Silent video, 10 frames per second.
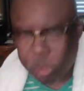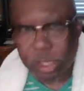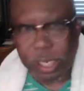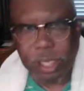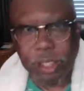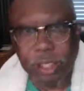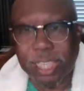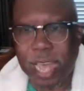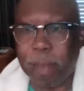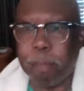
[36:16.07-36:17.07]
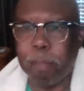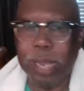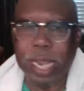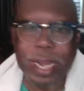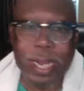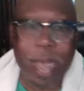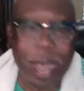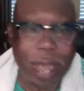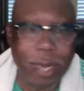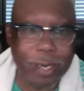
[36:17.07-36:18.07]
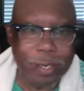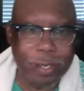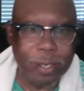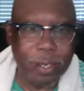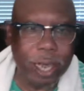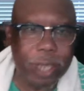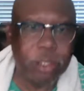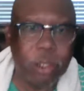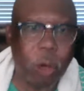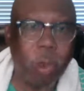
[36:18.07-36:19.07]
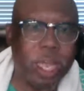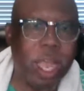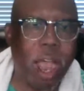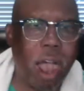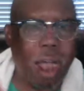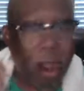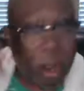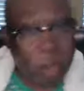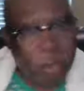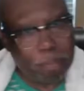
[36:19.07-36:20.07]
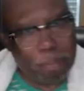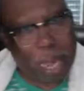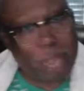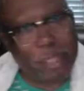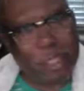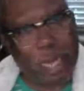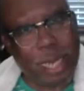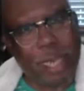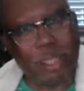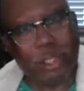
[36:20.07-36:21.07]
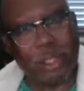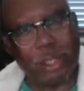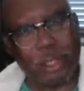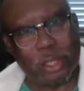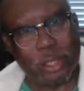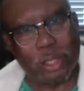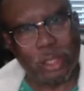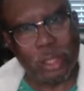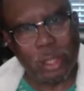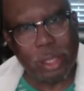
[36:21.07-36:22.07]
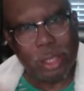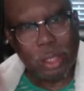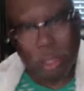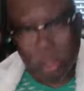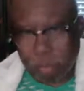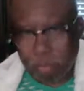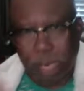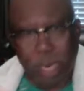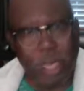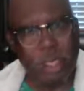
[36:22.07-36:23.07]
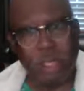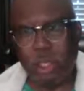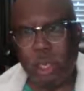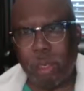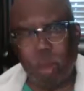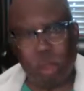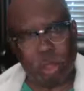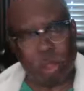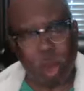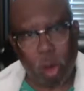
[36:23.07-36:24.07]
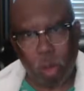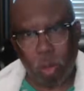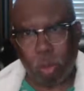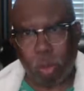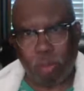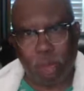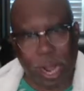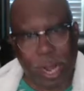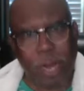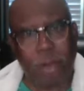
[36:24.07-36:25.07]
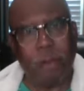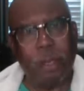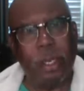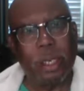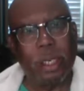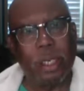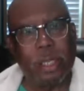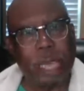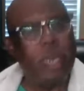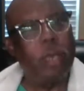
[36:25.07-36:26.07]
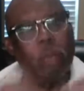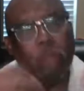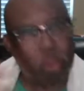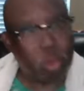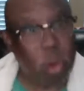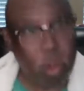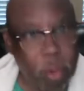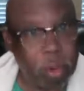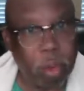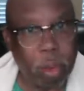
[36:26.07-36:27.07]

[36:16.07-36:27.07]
things that be not as though they are. Imaginations. Man, it was so profound that it was true.